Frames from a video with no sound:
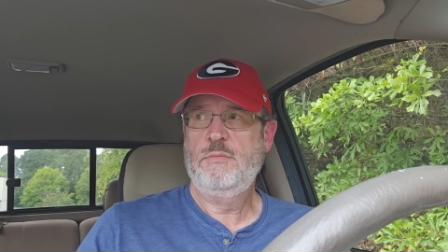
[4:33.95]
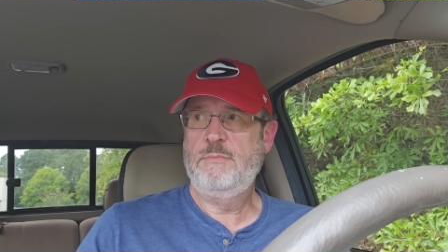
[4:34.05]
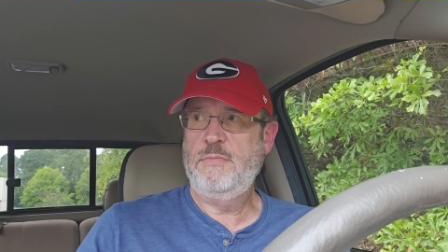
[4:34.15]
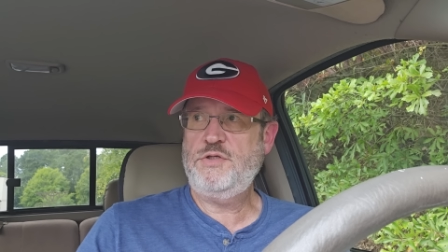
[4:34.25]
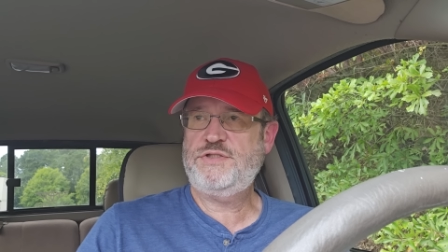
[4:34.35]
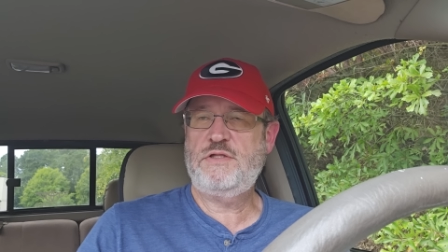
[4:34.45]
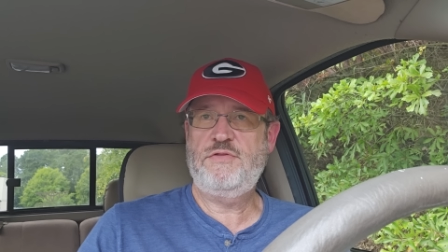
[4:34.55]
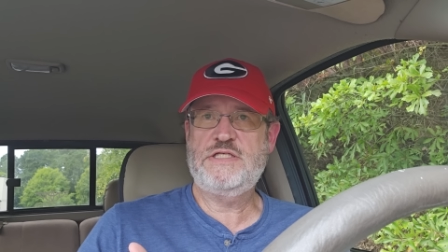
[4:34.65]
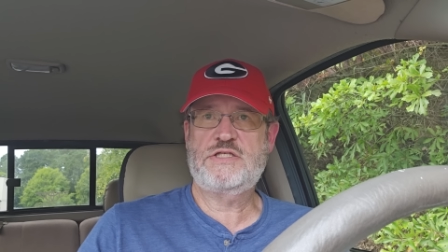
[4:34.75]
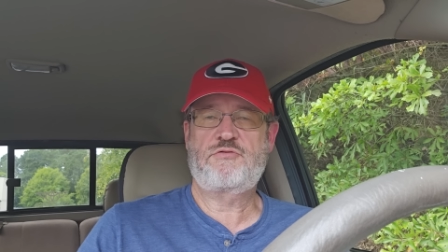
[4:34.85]
But most of
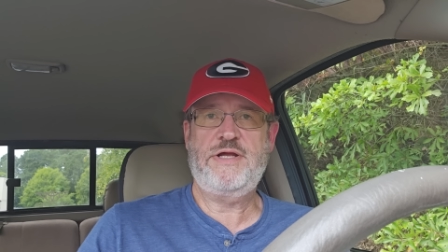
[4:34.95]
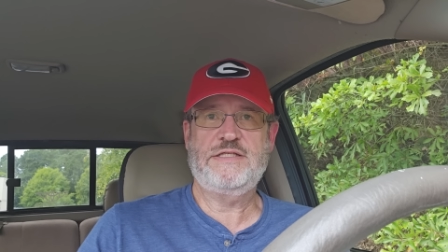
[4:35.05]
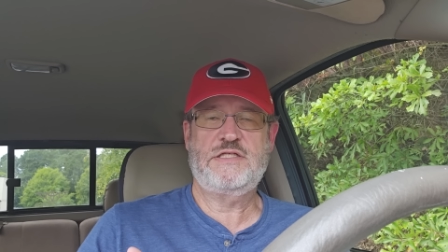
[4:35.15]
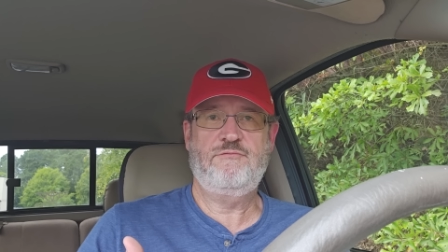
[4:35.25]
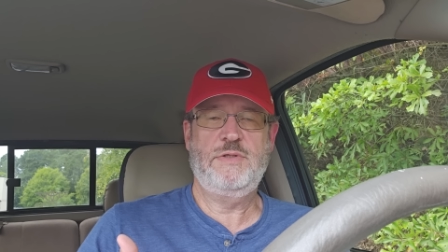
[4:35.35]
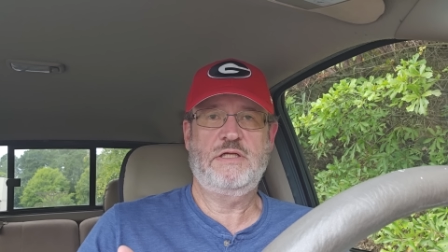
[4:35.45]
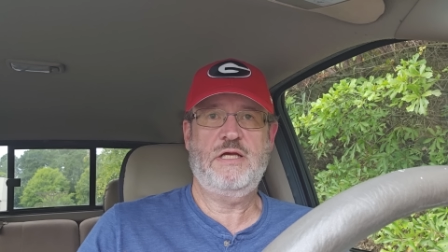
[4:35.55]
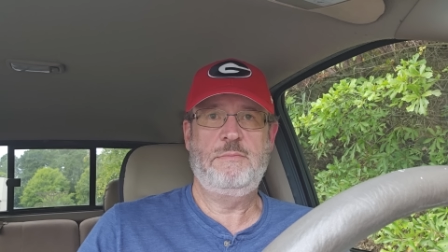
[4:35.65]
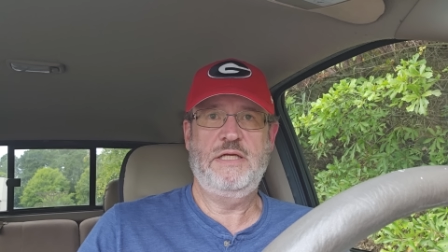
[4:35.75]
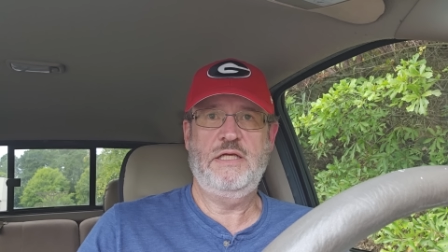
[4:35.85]
these threats have been
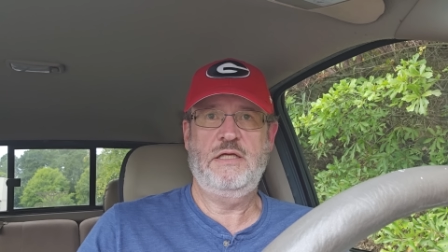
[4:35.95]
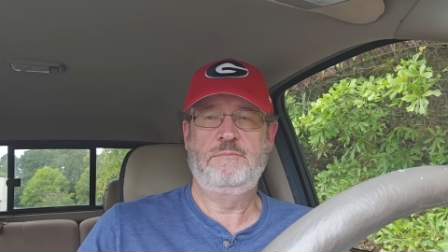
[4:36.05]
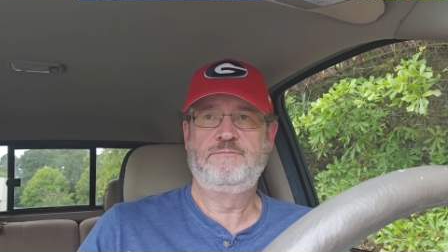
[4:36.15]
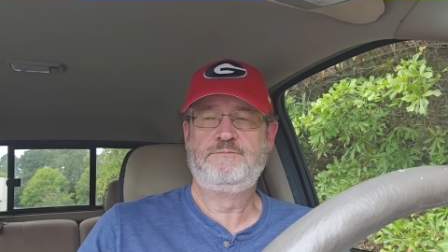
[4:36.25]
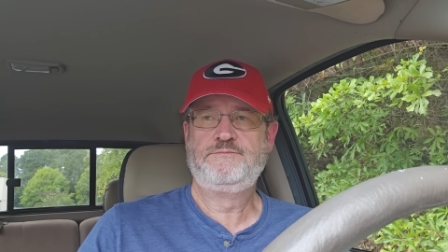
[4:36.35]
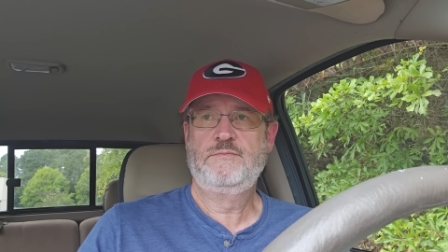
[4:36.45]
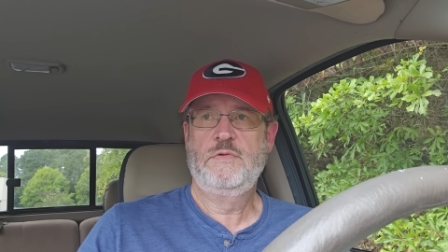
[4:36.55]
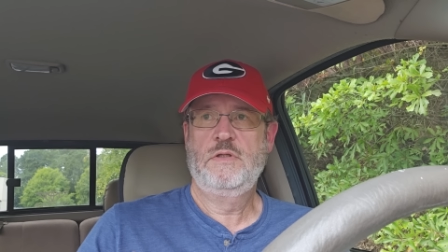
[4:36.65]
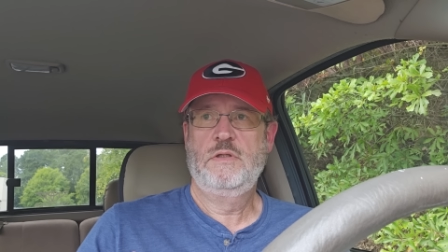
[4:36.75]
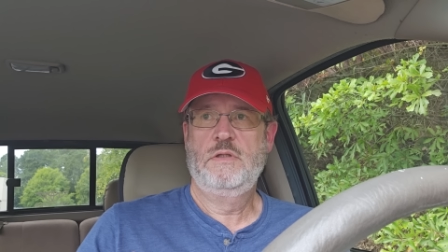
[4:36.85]
coming in
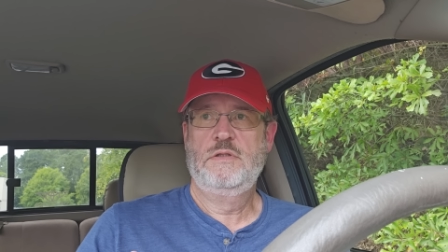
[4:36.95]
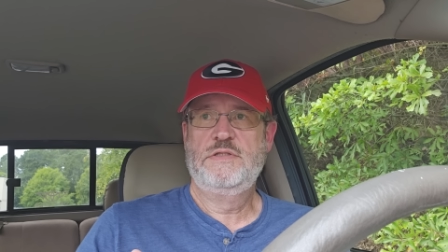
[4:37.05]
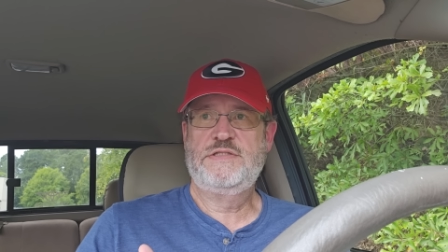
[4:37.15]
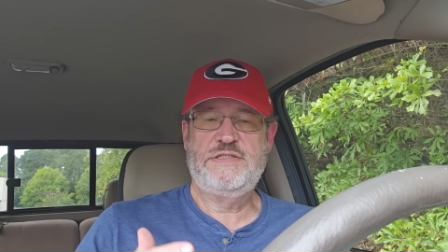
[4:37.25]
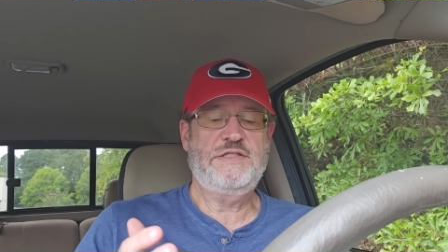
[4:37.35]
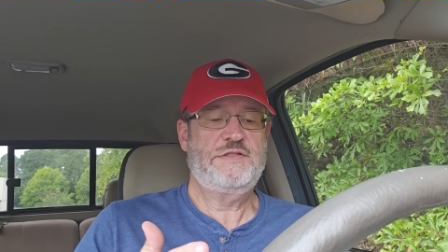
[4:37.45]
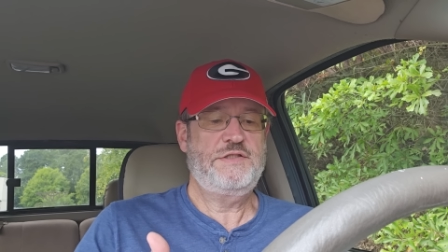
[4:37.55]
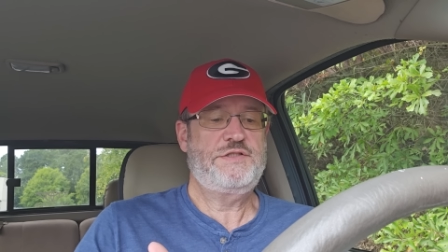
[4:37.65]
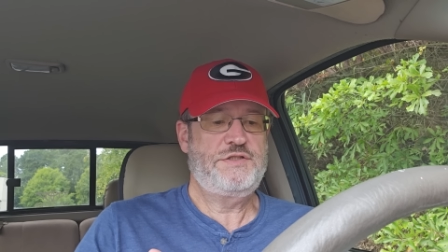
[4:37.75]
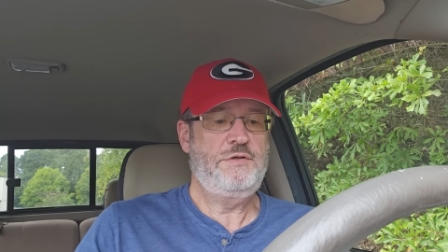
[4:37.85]
since
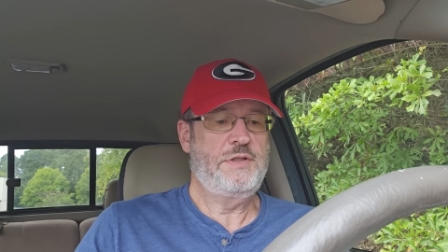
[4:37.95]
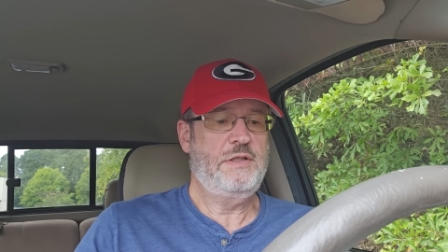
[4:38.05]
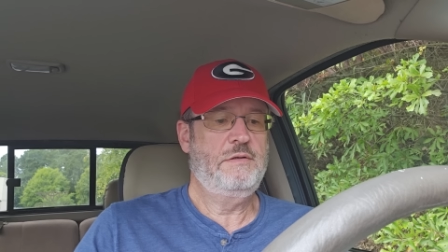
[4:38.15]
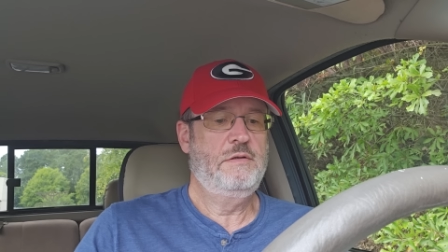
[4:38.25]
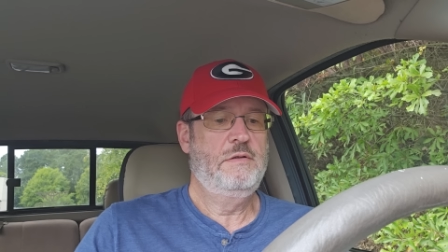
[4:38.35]
this shooting